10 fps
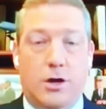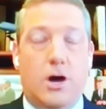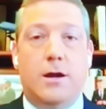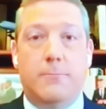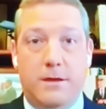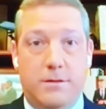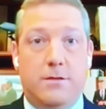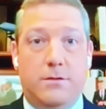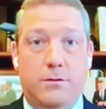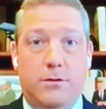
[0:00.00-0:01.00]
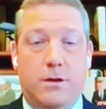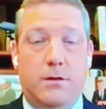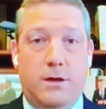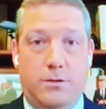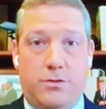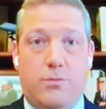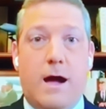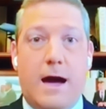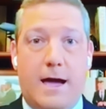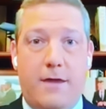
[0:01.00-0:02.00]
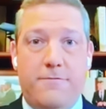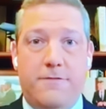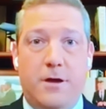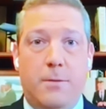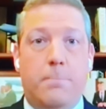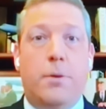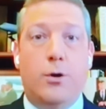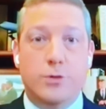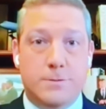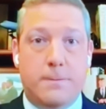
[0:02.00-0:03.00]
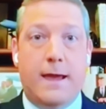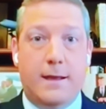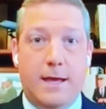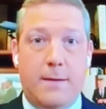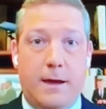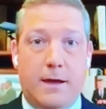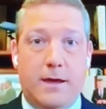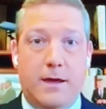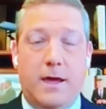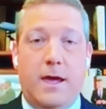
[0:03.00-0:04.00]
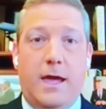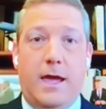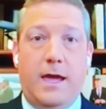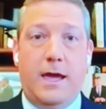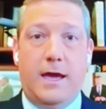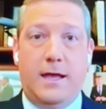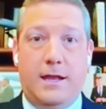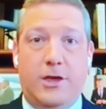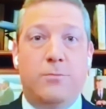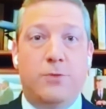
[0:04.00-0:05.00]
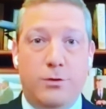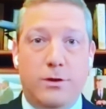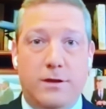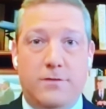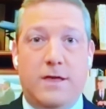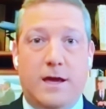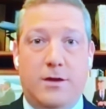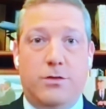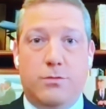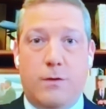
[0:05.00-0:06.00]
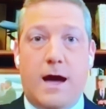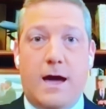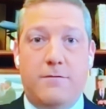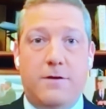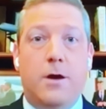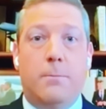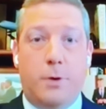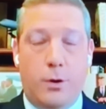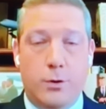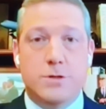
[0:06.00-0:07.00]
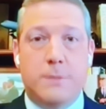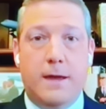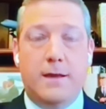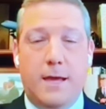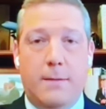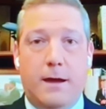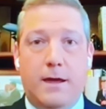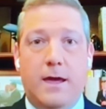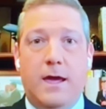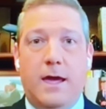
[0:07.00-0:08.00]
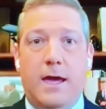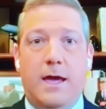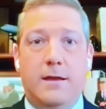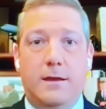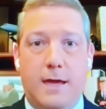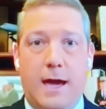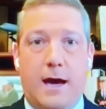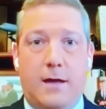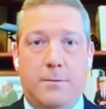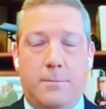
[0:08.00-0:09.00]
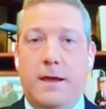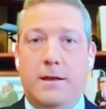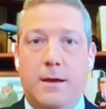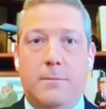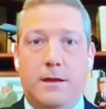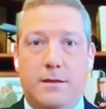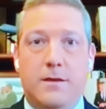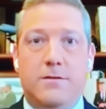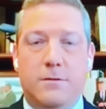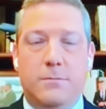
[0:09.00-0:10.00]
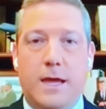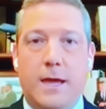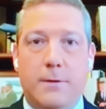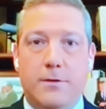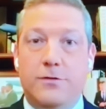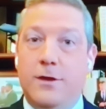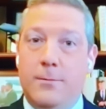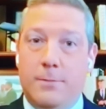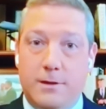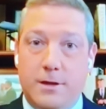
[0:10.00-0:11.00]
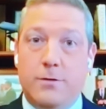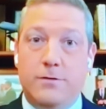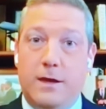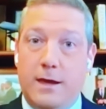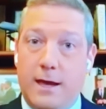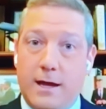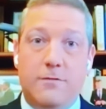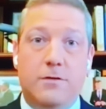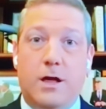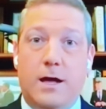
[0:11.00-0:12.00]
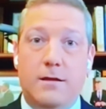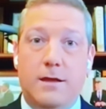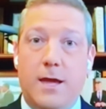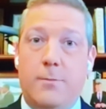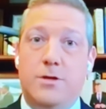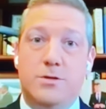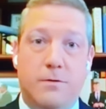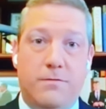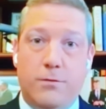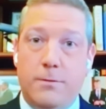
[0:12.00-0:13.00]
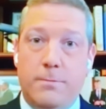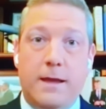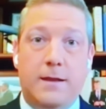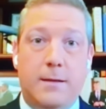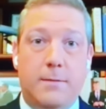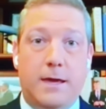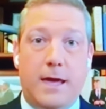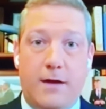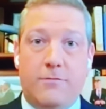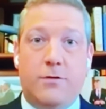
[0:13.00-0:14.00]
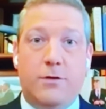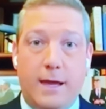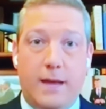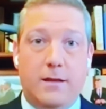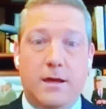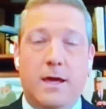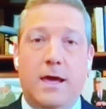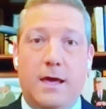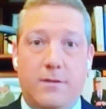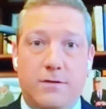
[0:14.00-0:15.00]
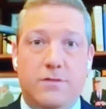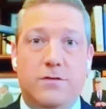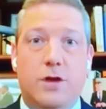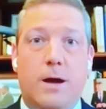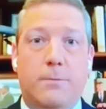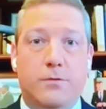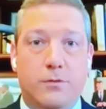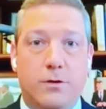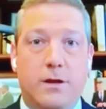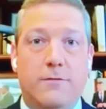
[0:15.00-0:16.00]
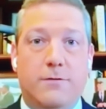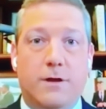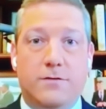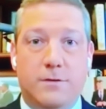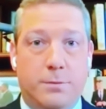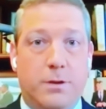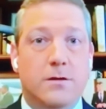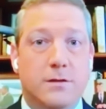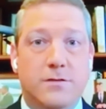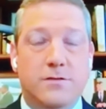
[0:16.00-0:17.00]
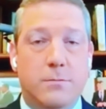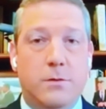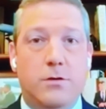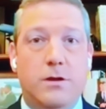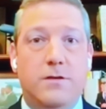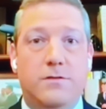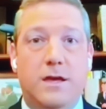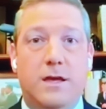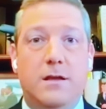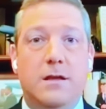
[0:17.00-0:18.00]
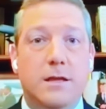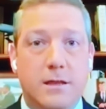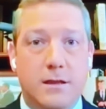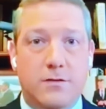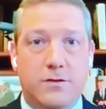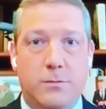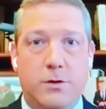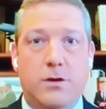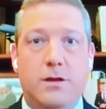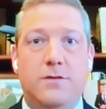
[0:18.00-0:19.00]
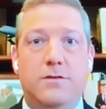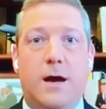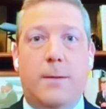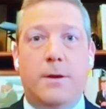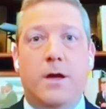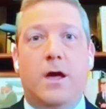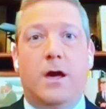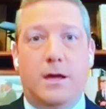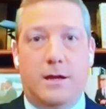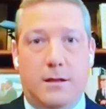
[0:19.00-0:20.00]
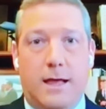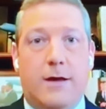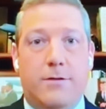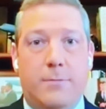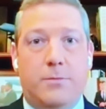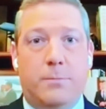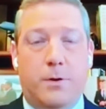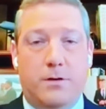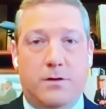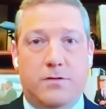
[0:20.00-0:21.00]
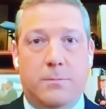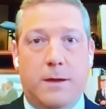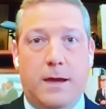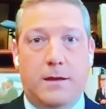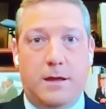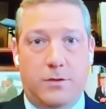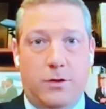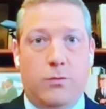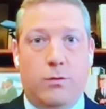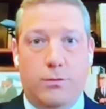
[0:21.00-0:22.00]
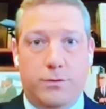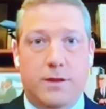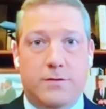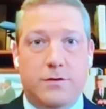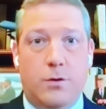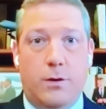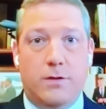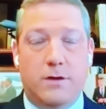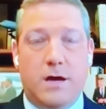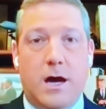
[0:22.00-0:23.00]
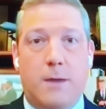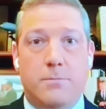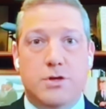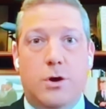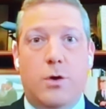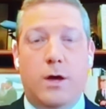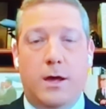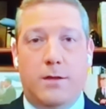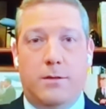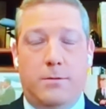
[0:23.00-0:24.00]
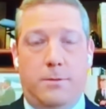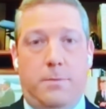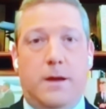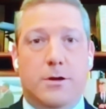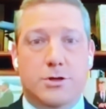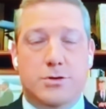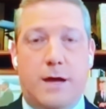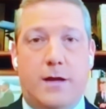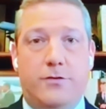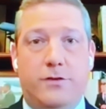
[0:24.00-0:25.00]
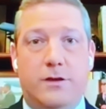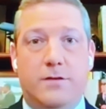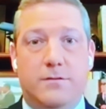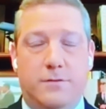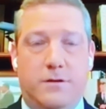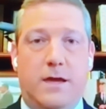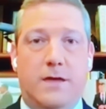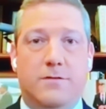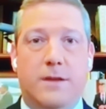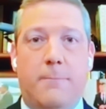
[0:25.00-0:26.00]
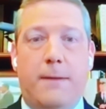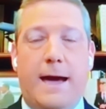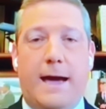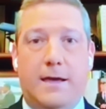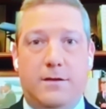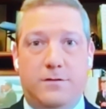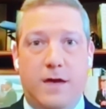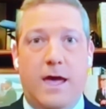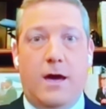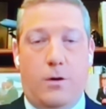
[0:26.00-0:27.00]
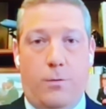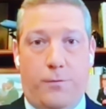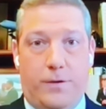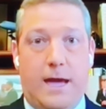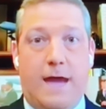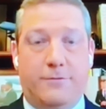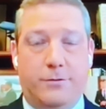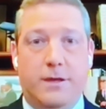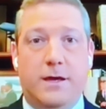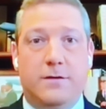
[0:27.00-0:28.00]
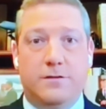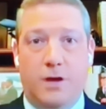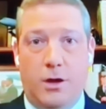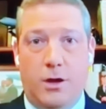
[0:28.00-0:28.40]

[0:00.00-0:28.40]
an economy that can thrive post-pandemic, and communities that can thrive post-pandemic. And yeah, the pandemic did some damage, but there was a heck of a lot of damage before the pandemic ever hit. And this is an opportunity for us to plug these communities in, clean these communities up, and allow them to participate in the growth that's going to come. So the bigger strategy is, if you take a step back, is hopefully after this,